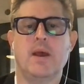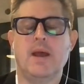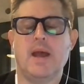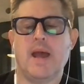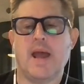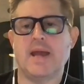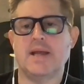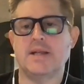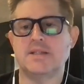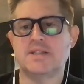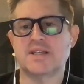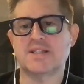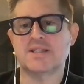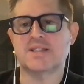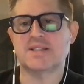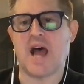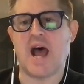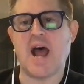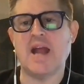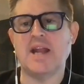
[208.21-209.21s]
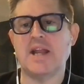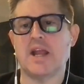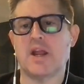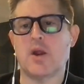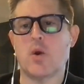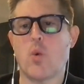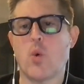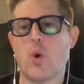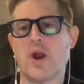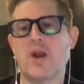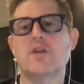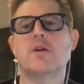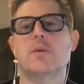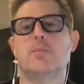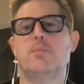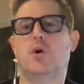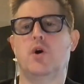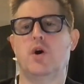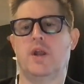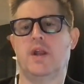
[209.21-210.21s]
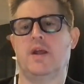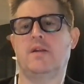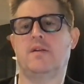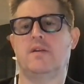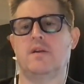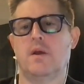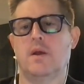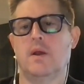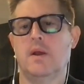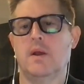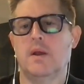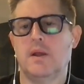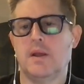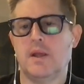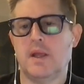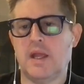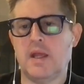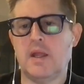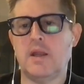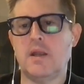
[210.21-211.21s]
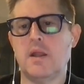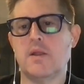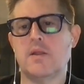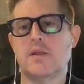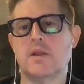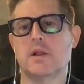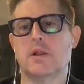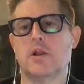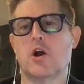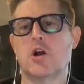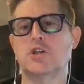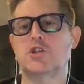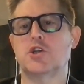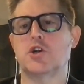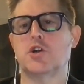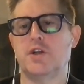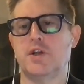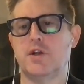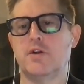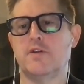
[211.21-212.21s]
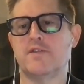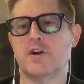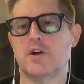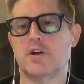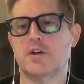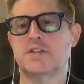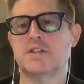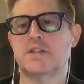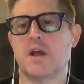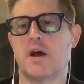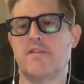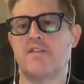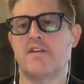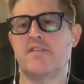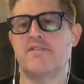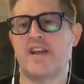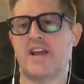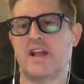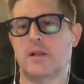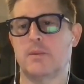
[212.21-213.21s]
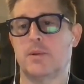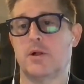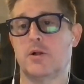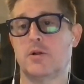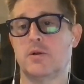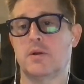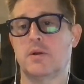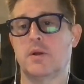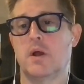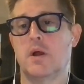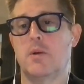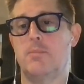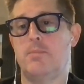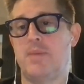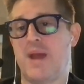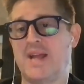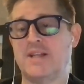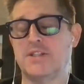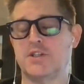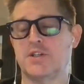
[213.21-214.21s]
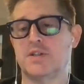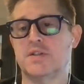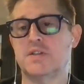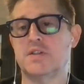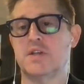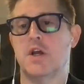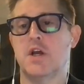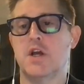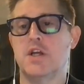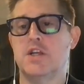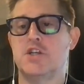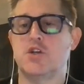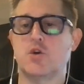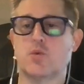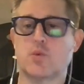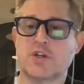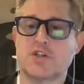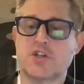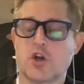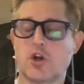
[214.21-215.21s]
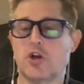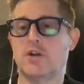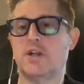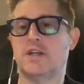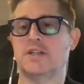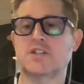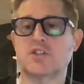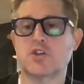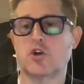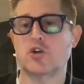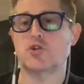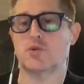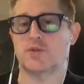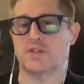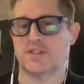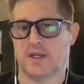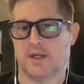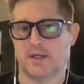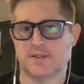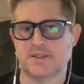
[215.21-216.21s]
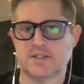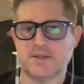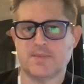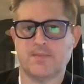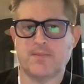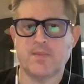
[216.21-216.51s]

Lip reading: and deciding where to put it in the larger universe of available pages to return as search results.